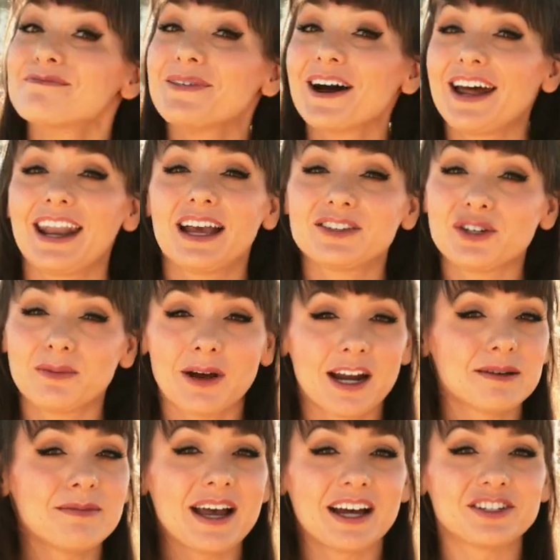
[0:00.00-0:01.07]
But as you
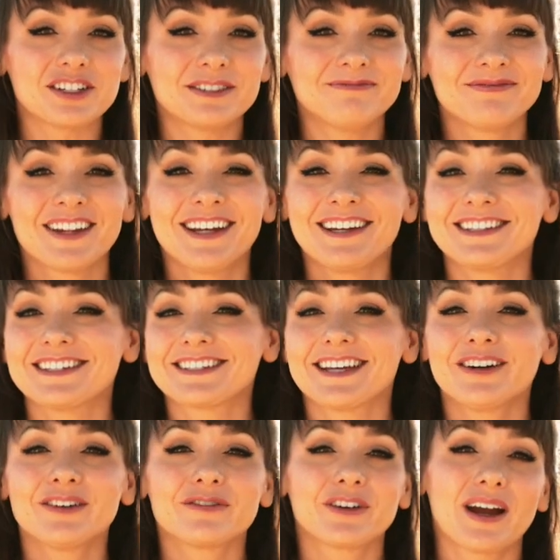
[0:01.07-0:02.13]
might imagine, the
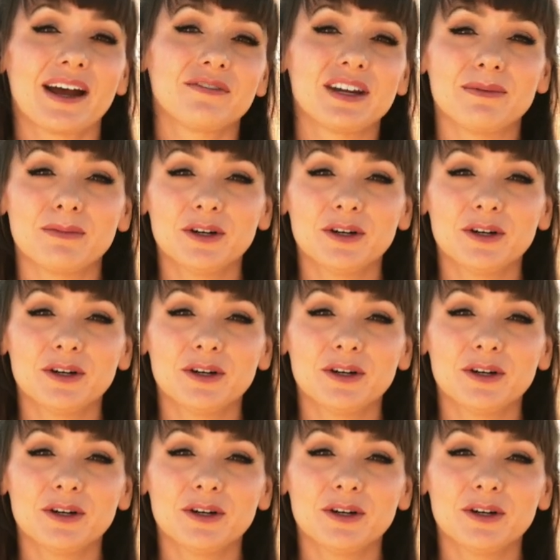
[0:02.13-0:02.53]
center of gravity